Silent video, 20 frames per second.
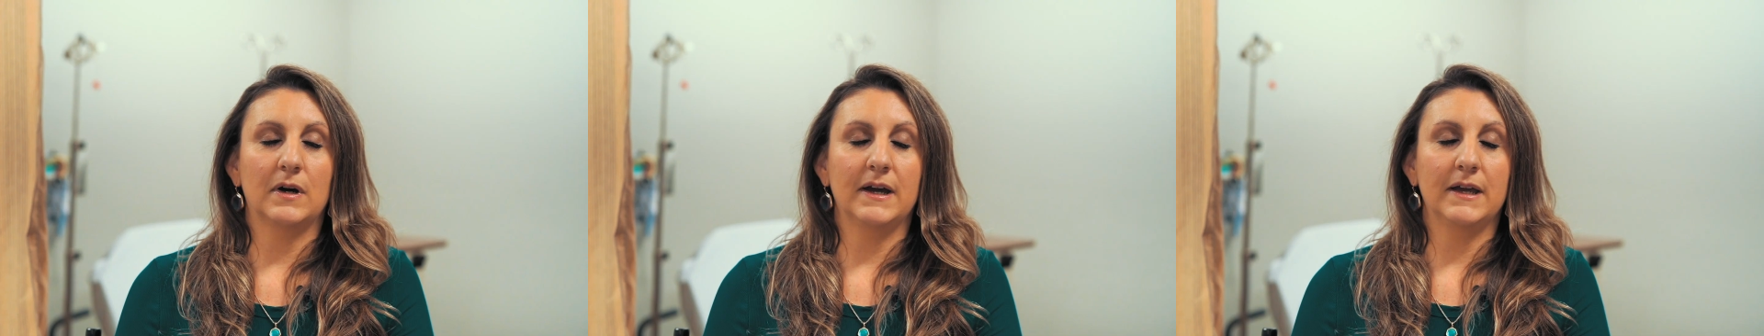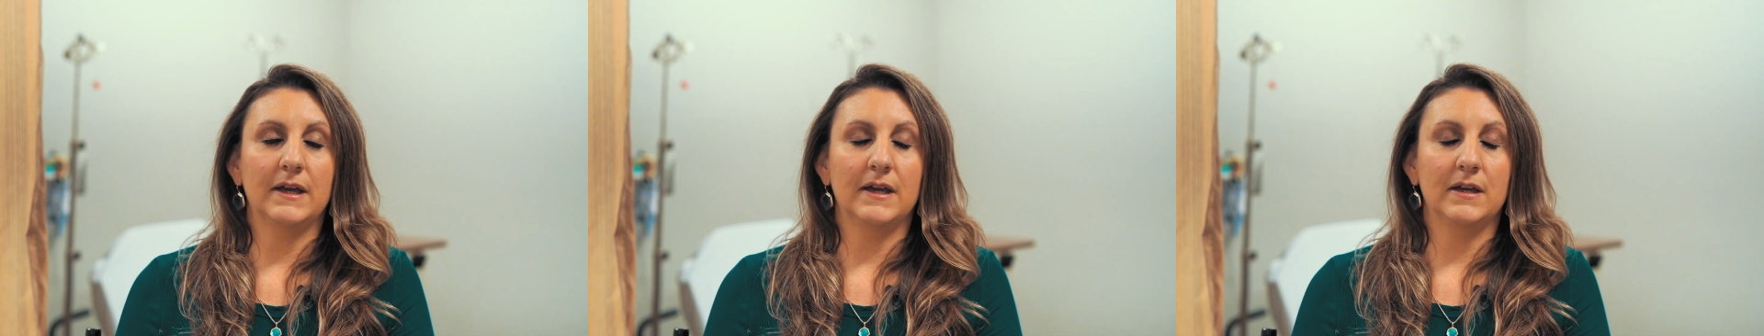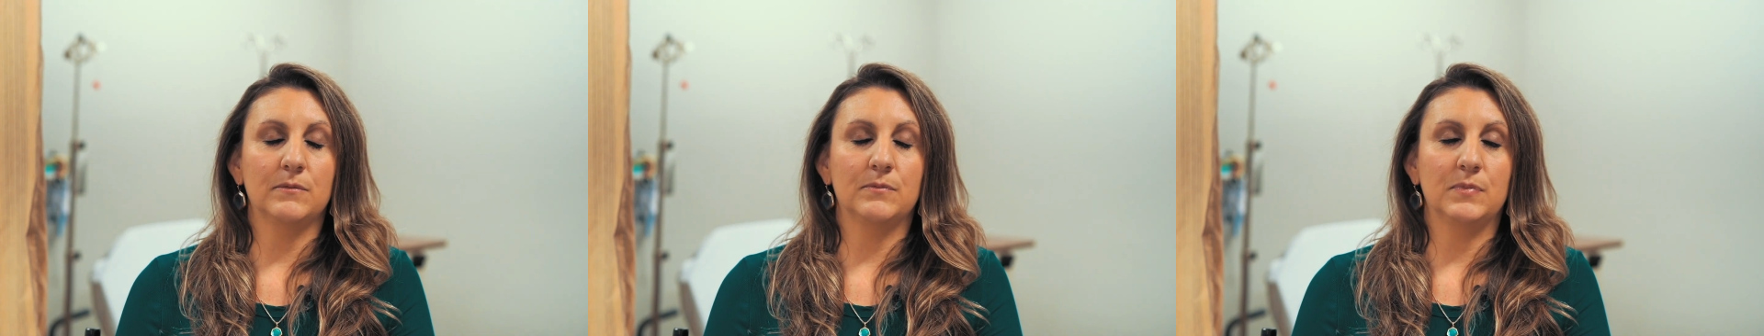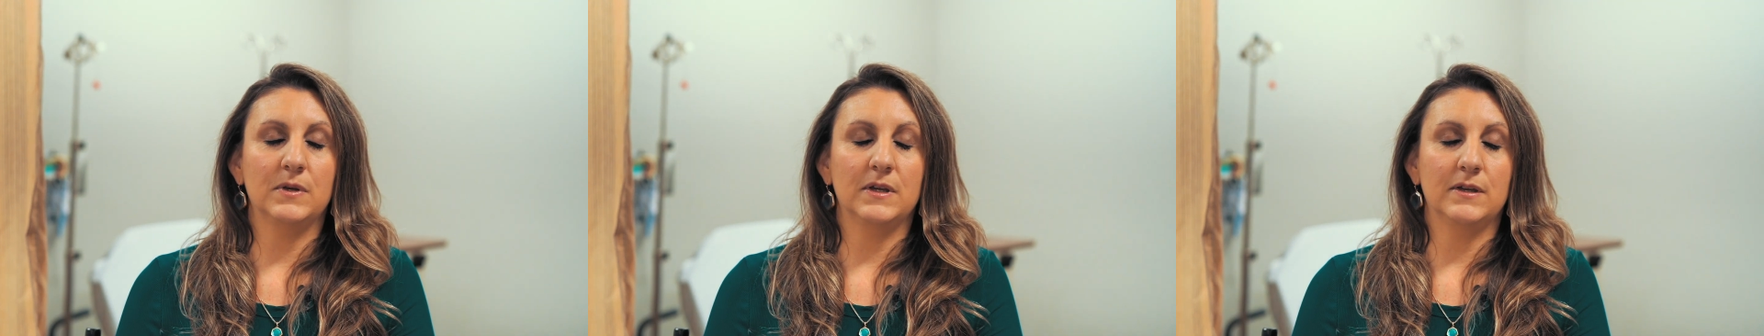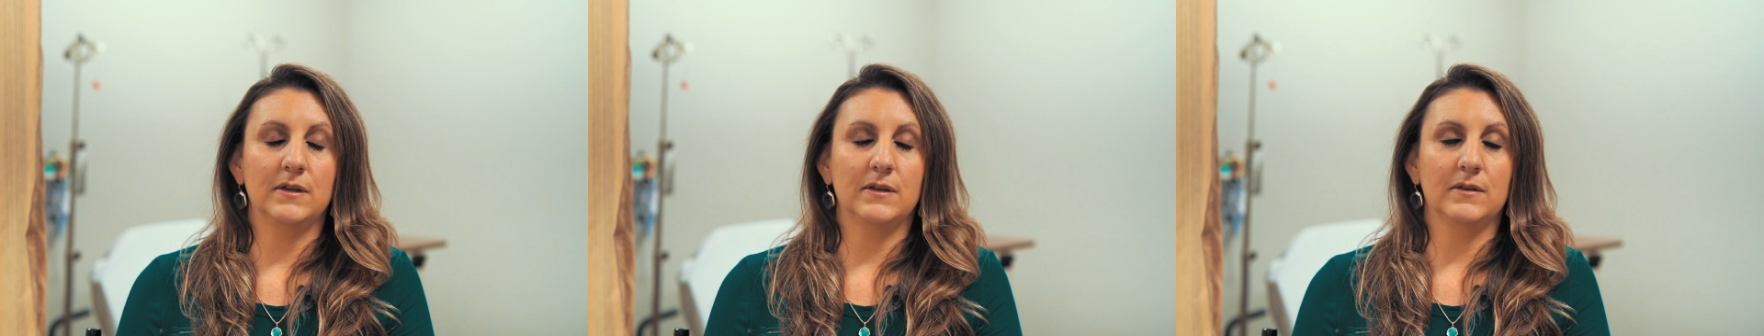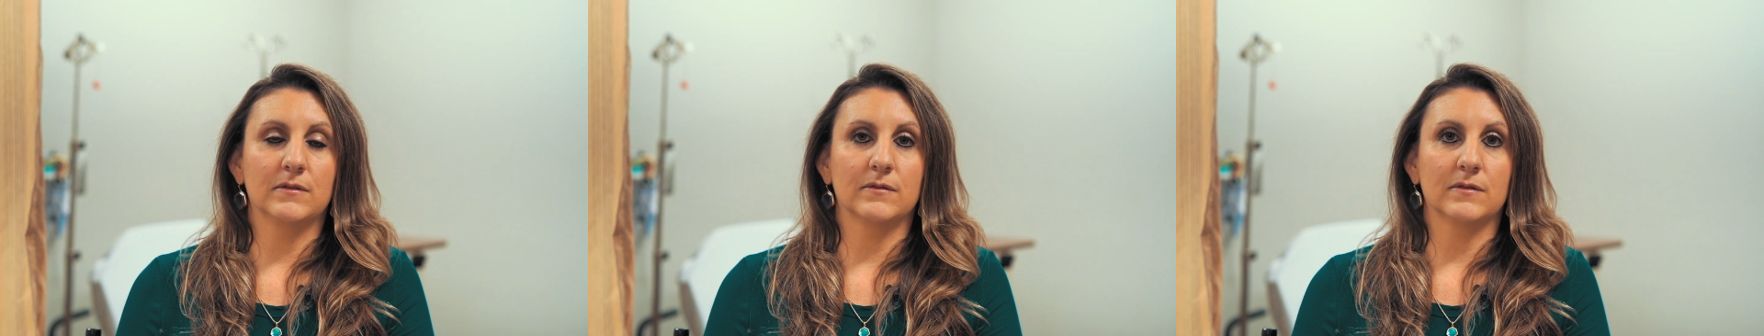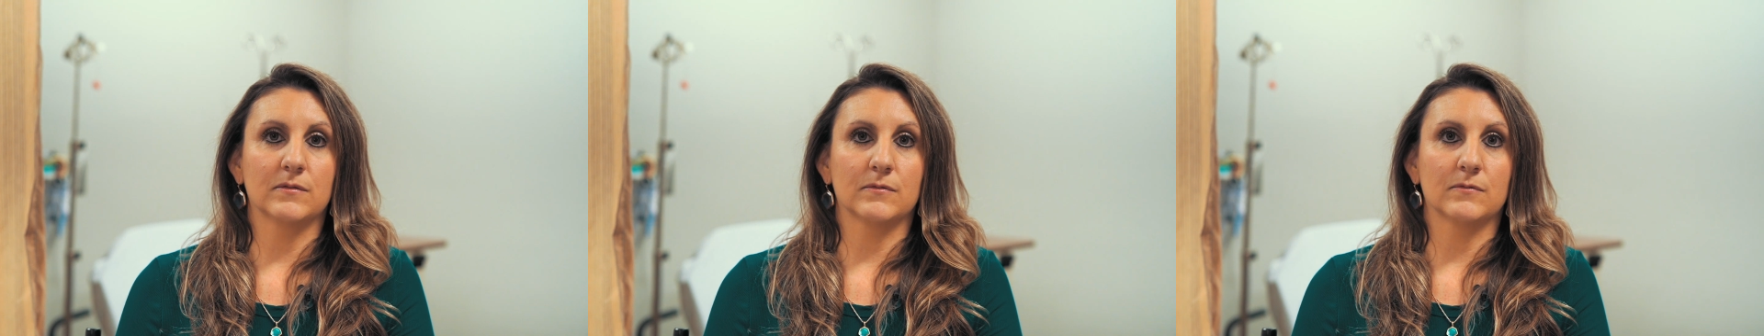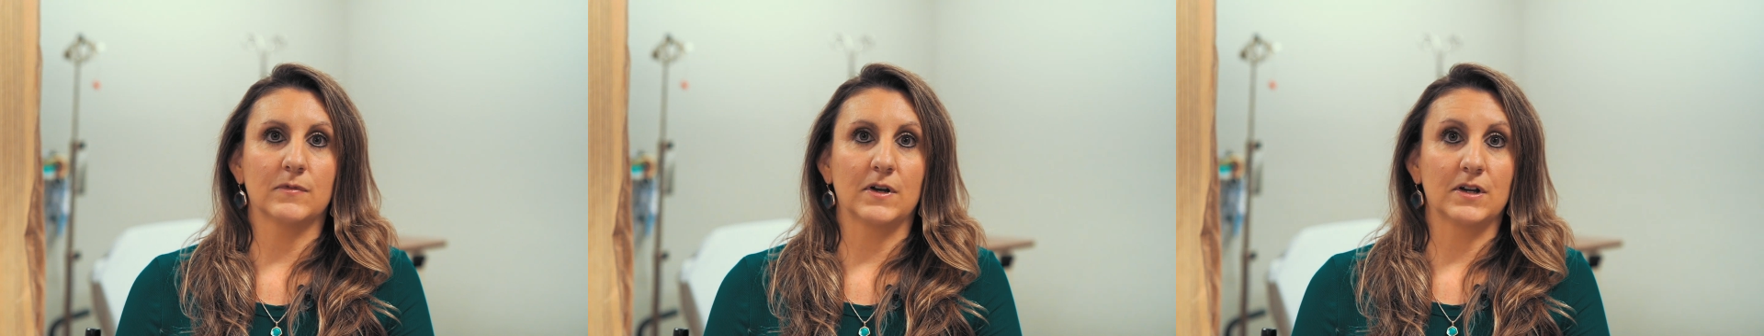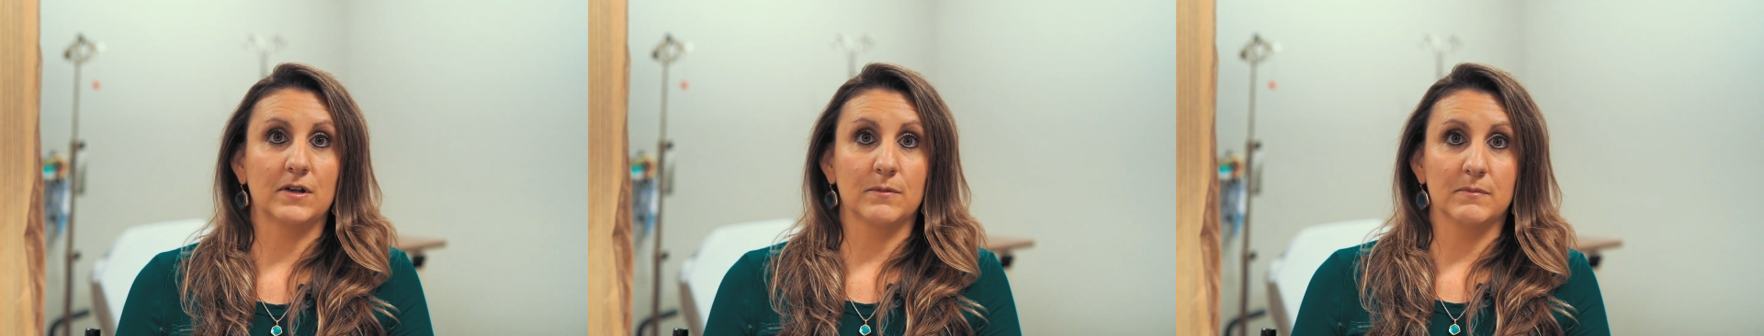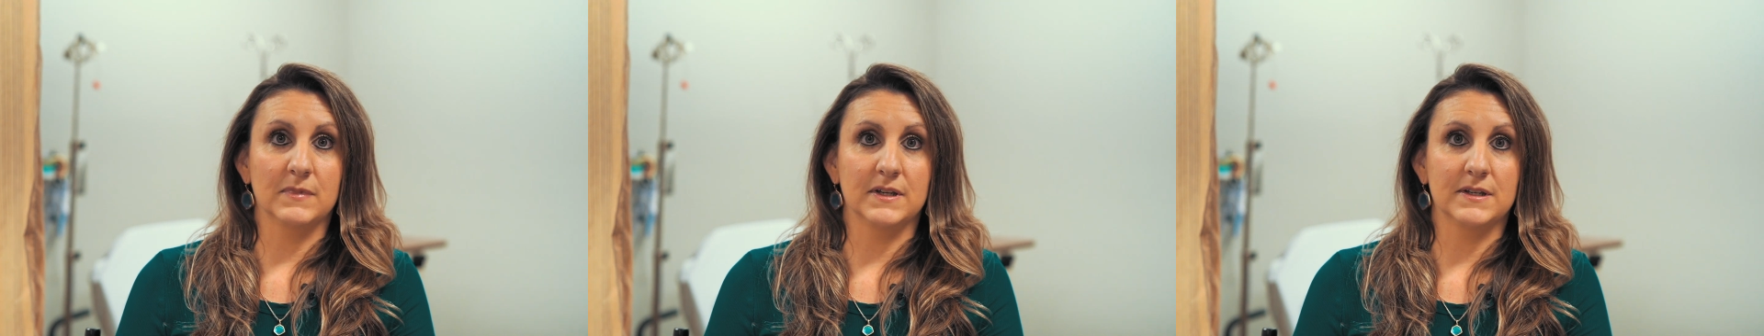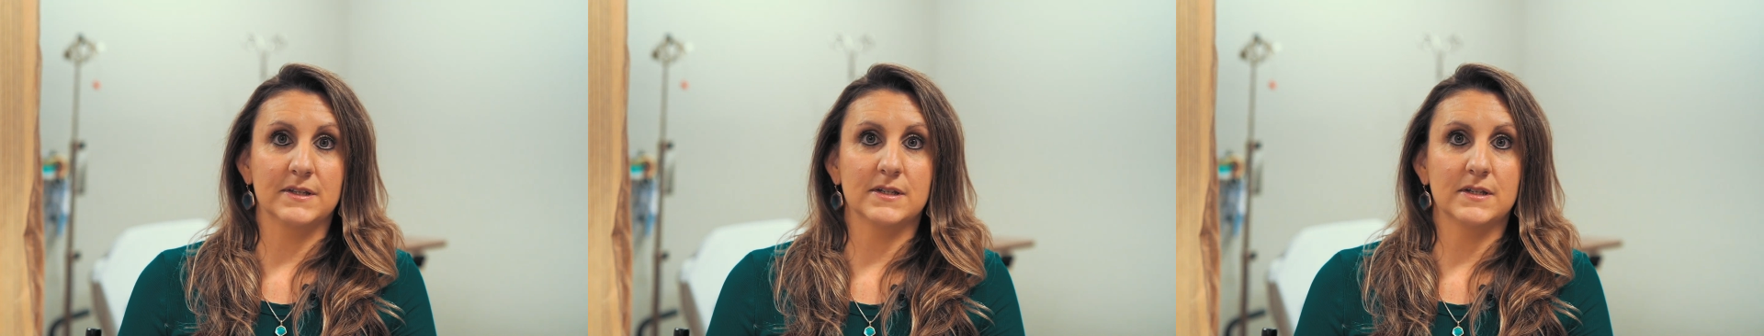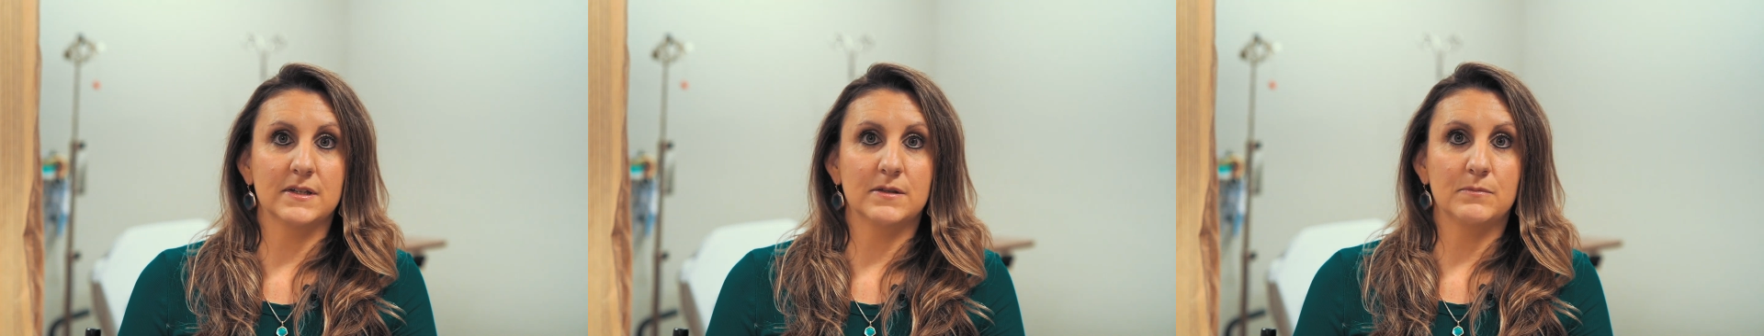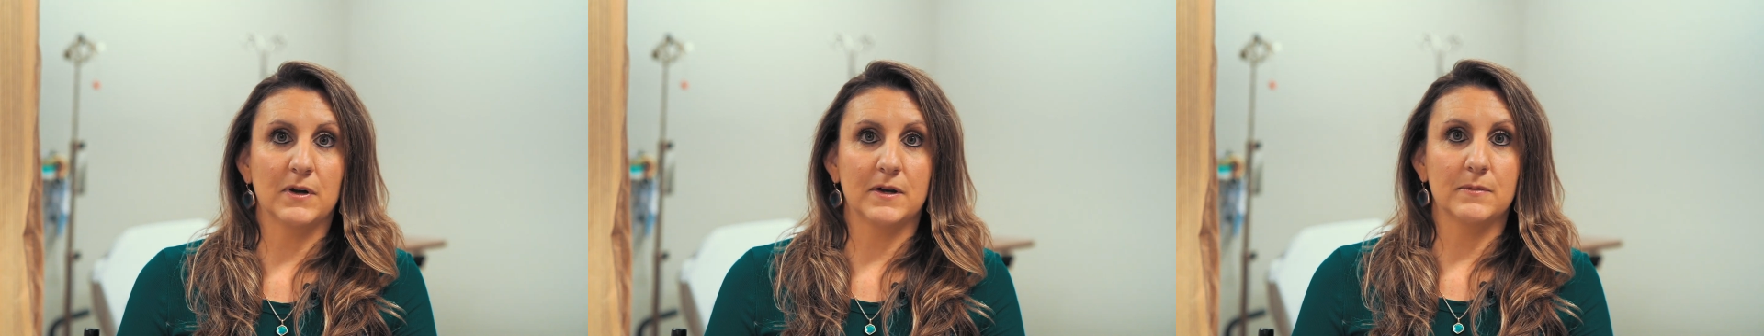I had been recommended